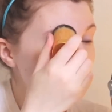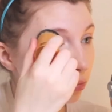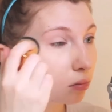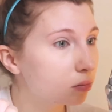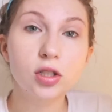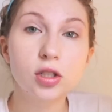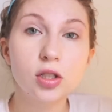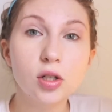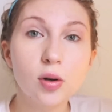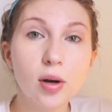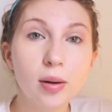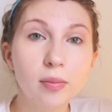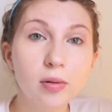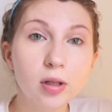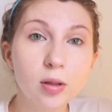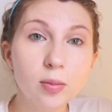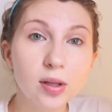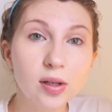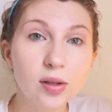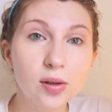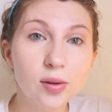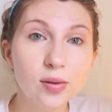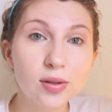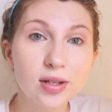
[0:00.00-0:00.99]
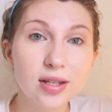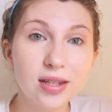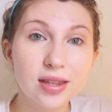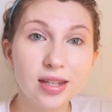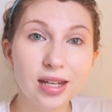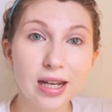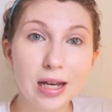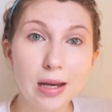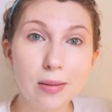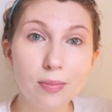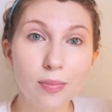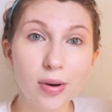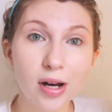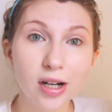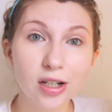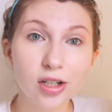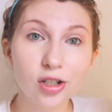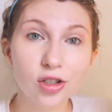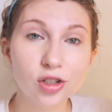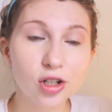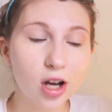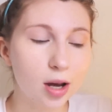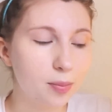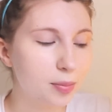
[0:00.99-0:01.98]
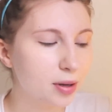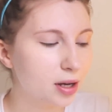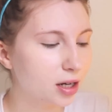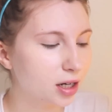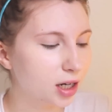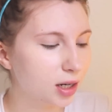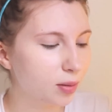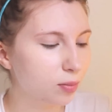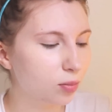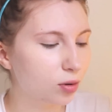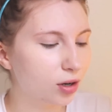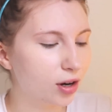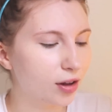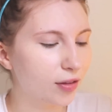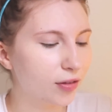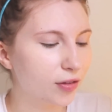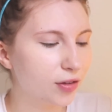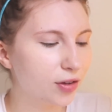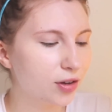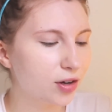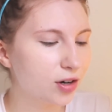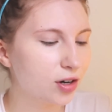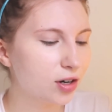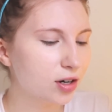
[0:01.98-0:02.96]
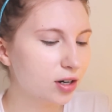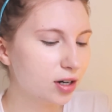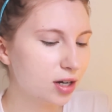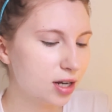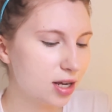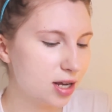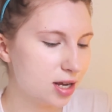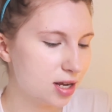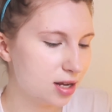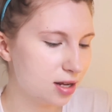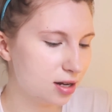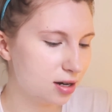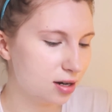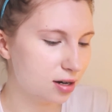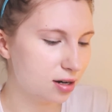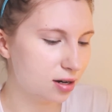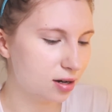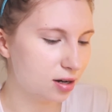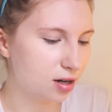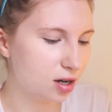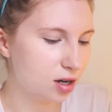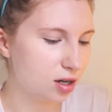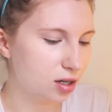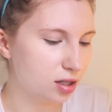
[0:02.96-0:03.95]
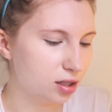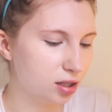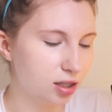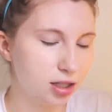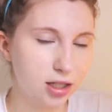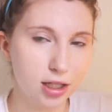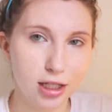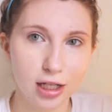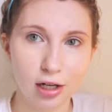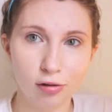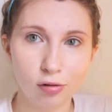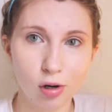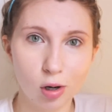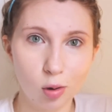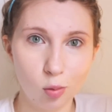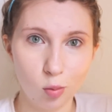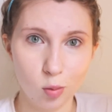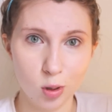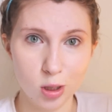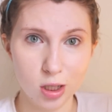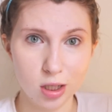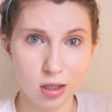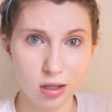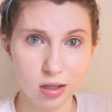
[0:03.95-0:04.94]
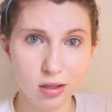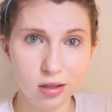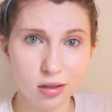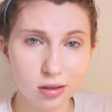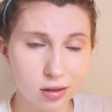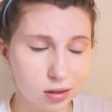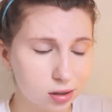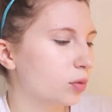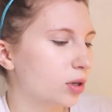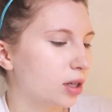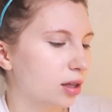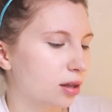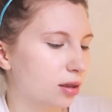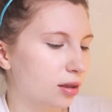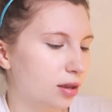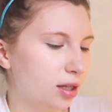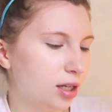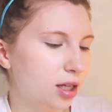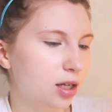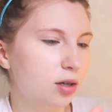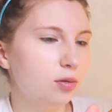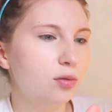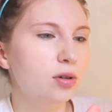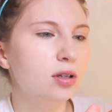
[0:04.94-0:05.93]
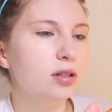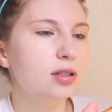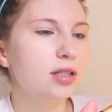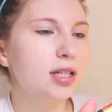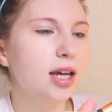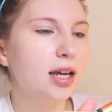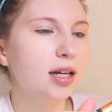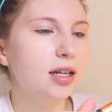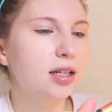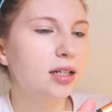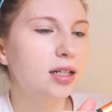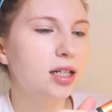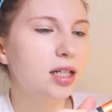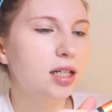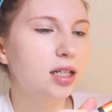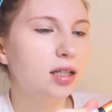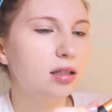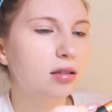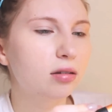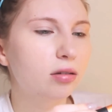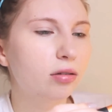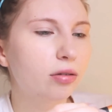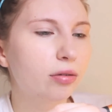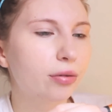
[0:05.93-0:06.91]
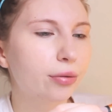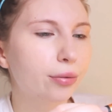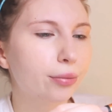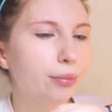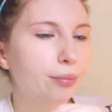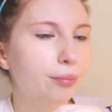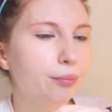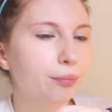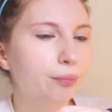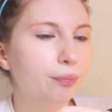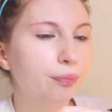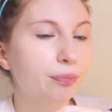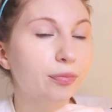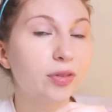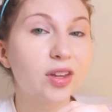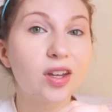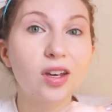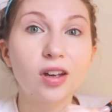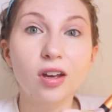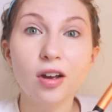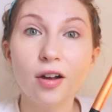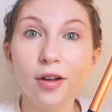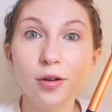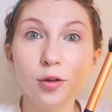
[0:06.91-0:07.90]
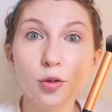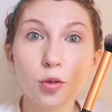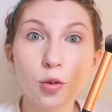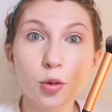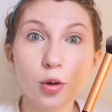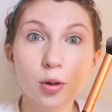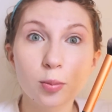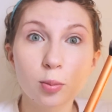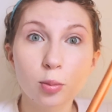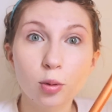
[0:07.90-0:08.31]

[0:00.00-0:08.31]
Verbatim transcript: So I'm going to be using the Body Shop Honey Bronzer in zero one with the Real Techniques contour